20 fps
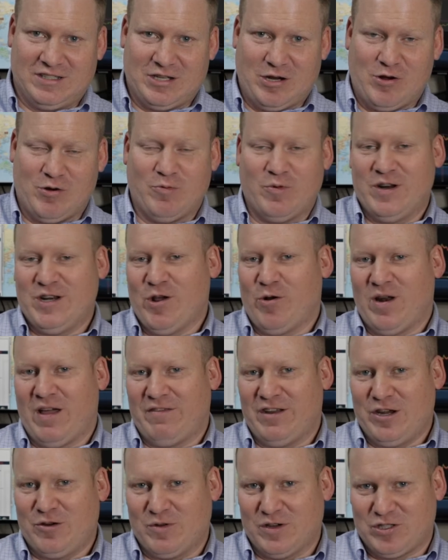So we don't
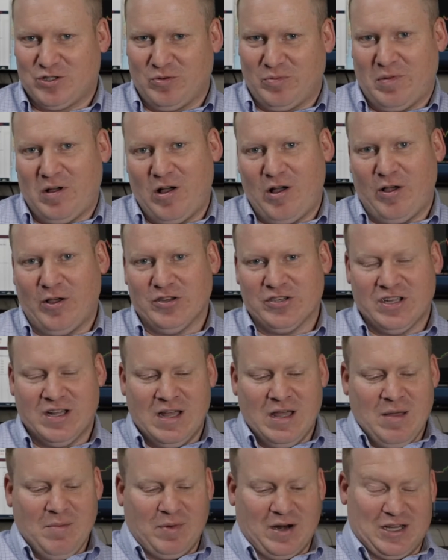have any crystal balls,
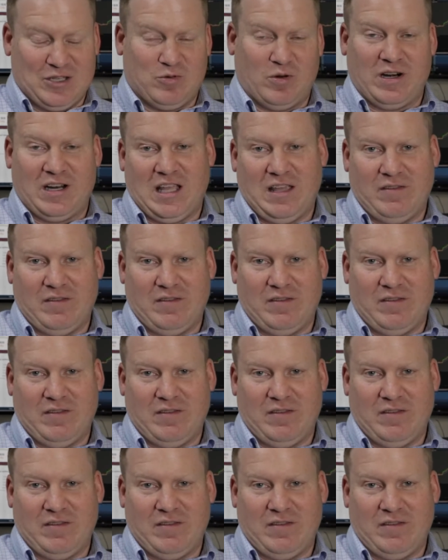but I just wanted to